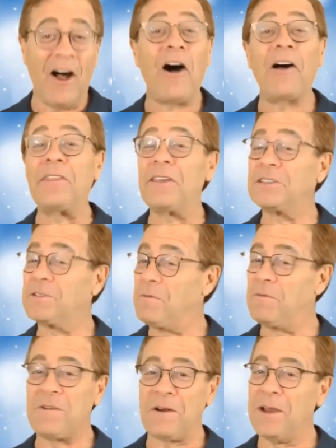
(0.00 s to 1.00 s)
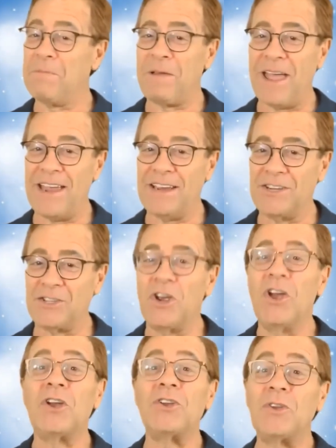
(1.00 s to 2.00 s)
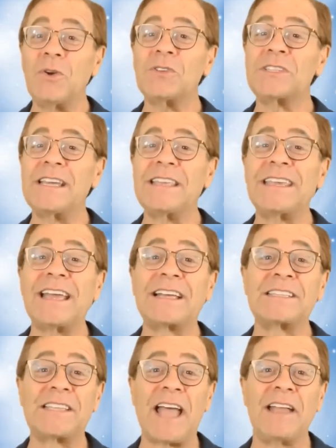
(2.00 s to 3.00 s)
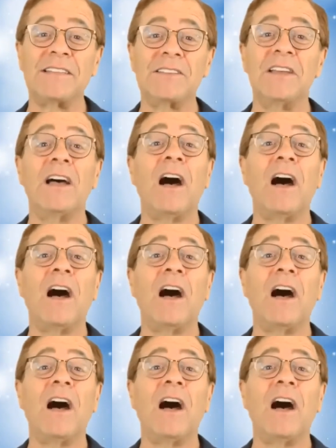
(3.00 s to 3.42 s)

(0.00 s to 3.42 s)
On this very page, you'll see the extent